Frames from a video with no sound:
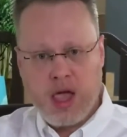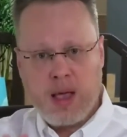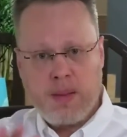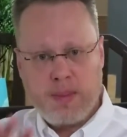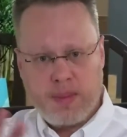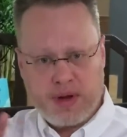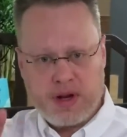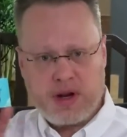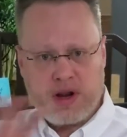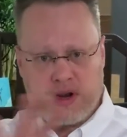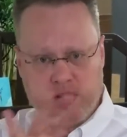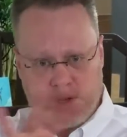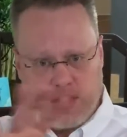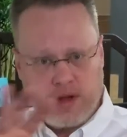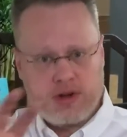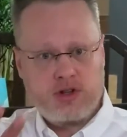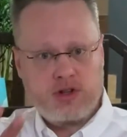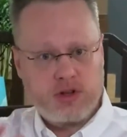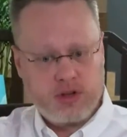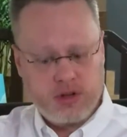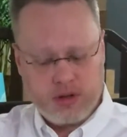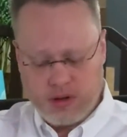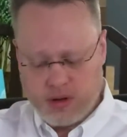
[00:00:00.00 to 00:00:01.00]
But in
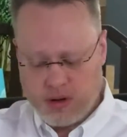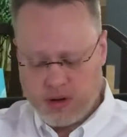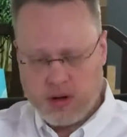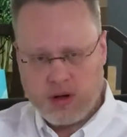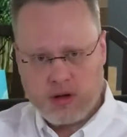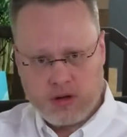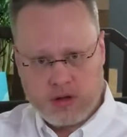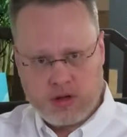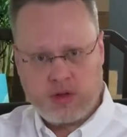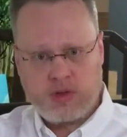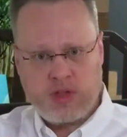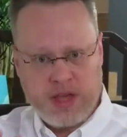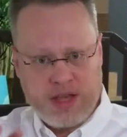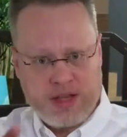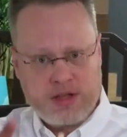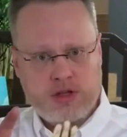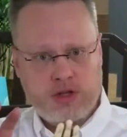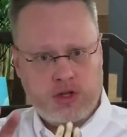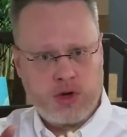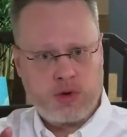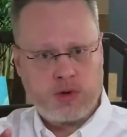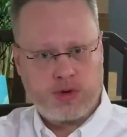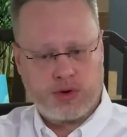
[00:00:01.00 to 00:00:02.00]
addition to
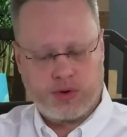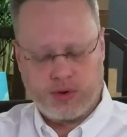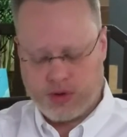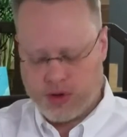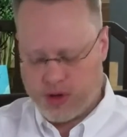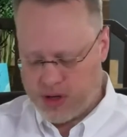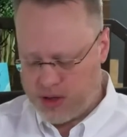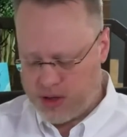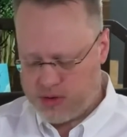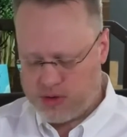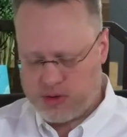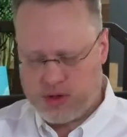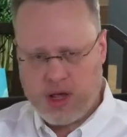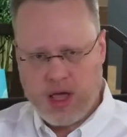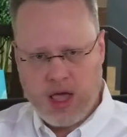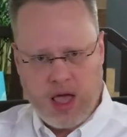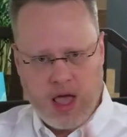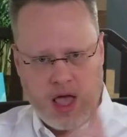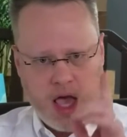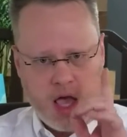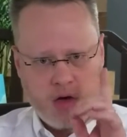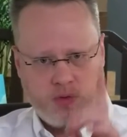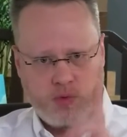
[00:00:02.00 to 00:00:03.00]
these two little goodies,
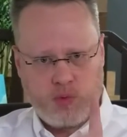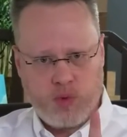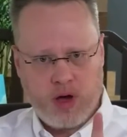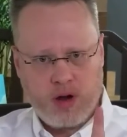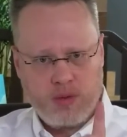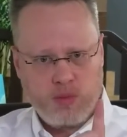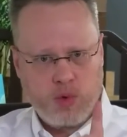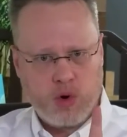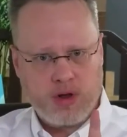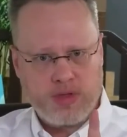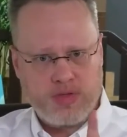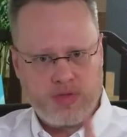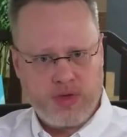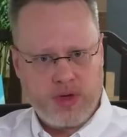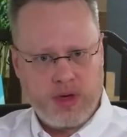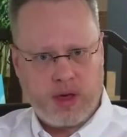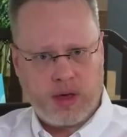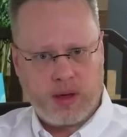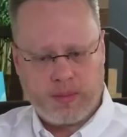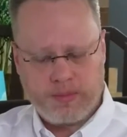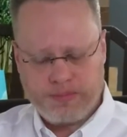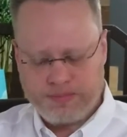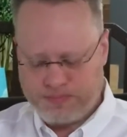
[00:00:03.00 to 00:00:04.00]
I have one more
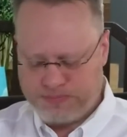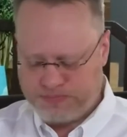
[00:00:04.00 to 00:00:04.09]
thing